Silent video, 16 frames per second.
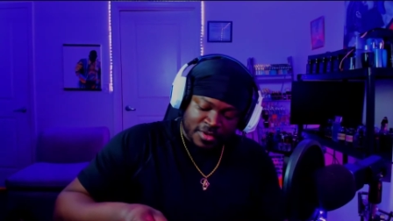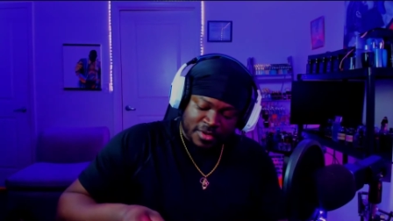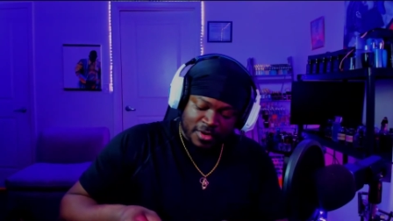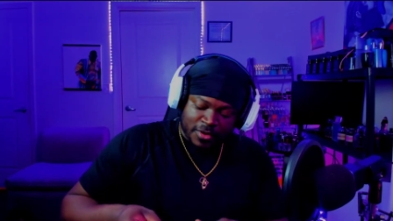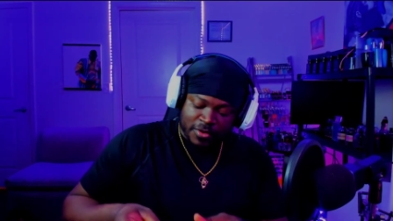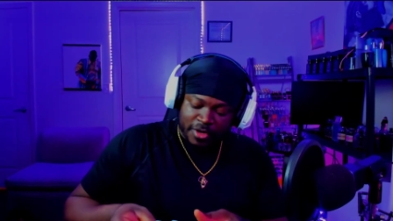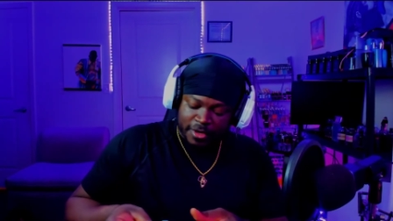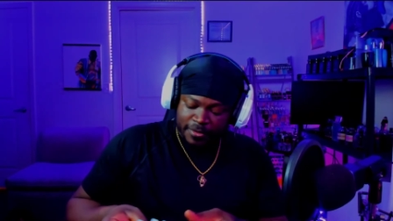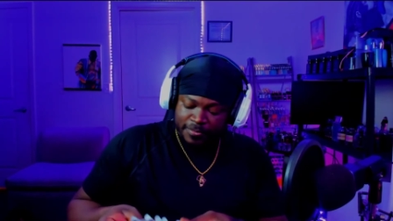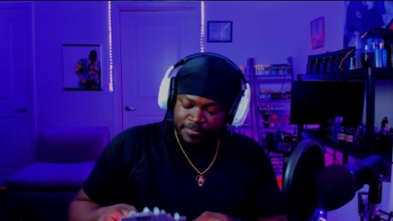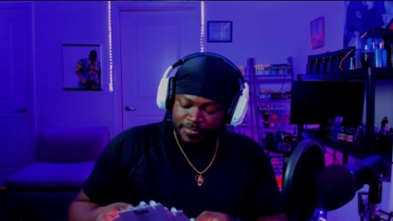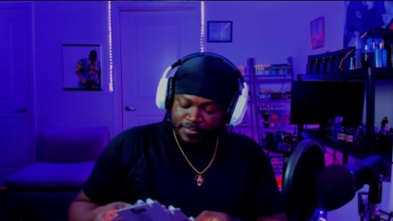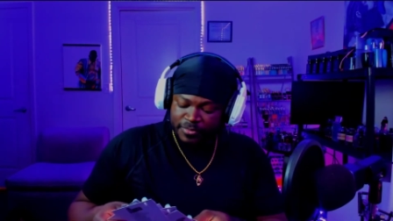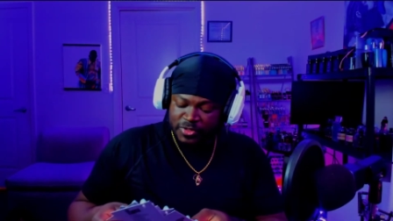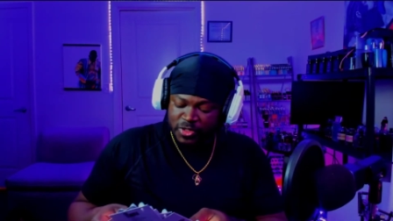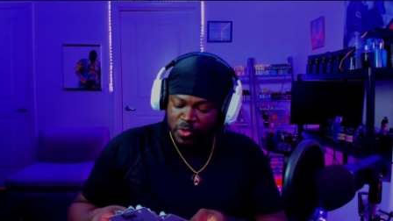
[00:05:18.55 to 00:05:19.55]
Okay,
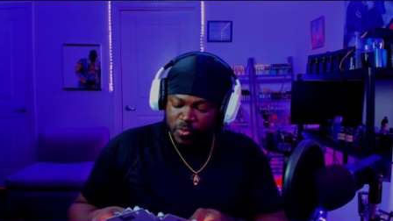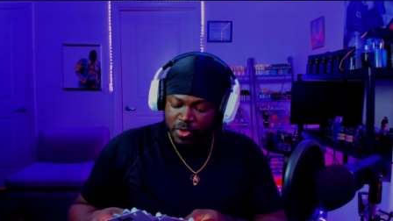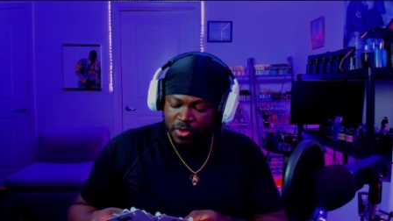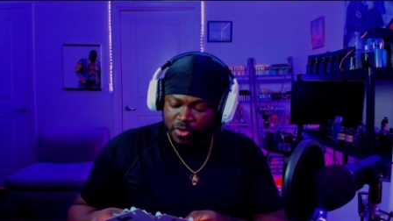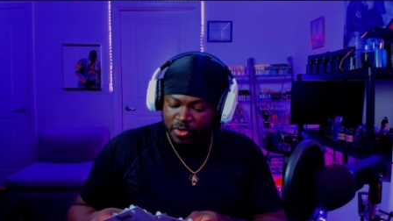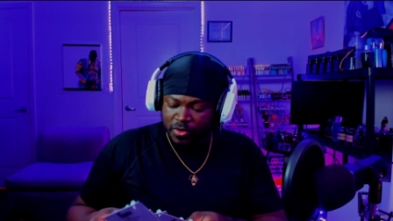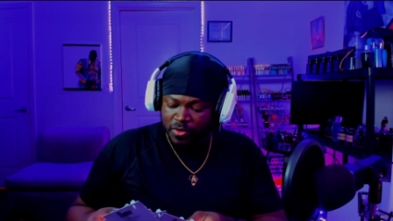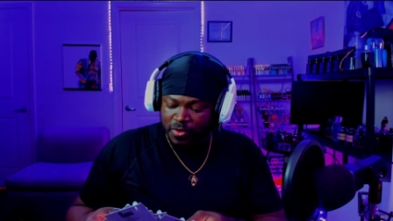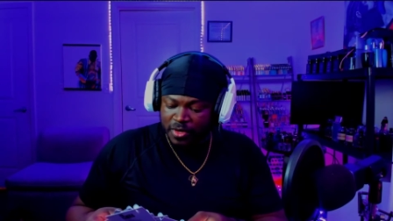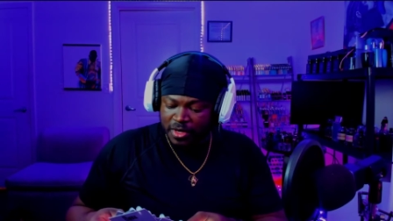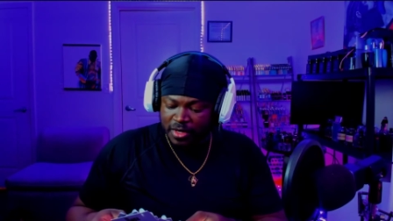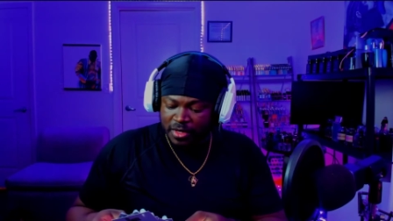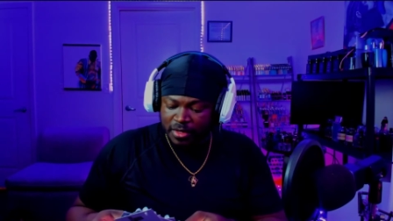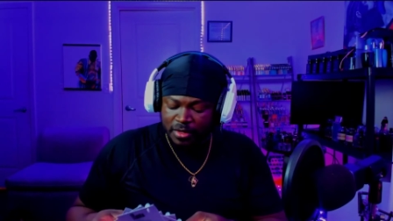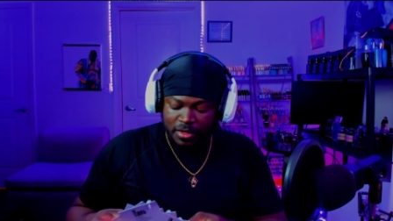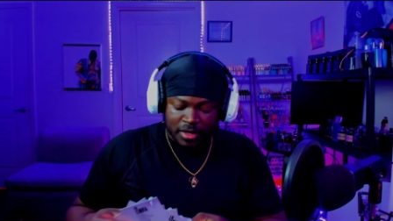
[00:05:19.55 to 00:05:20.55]
so we're going to go
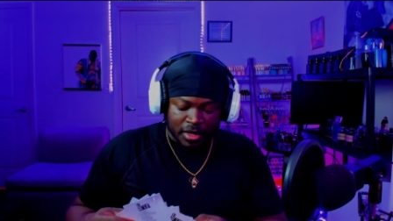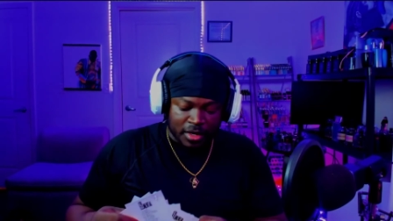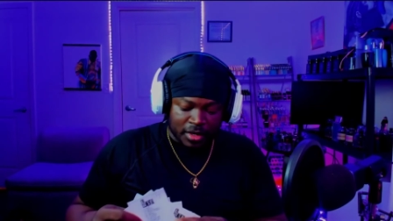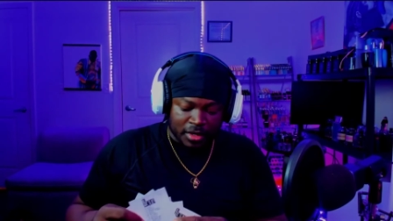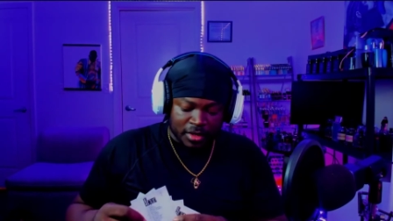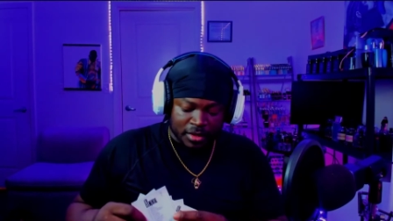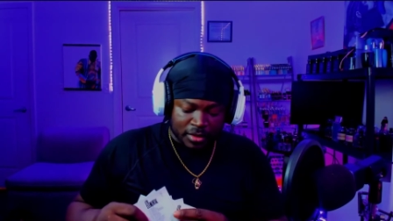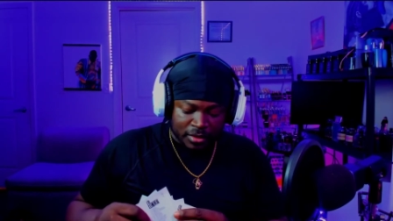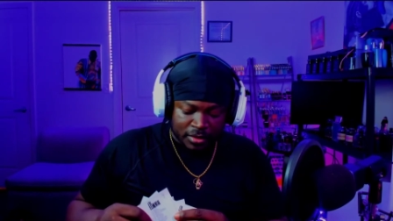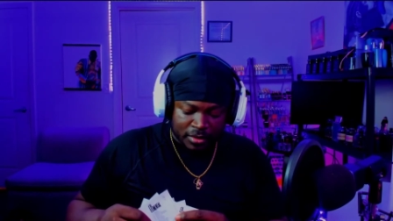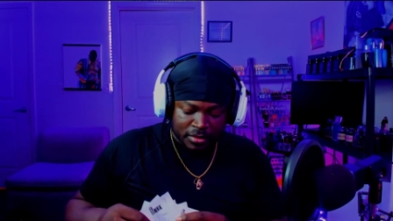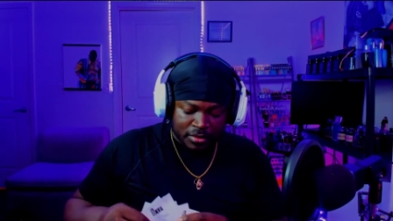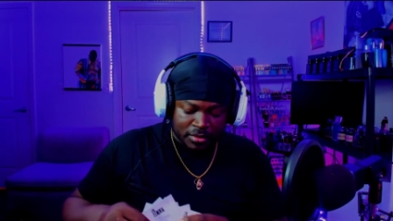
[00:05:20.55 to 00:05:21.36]
ahead and...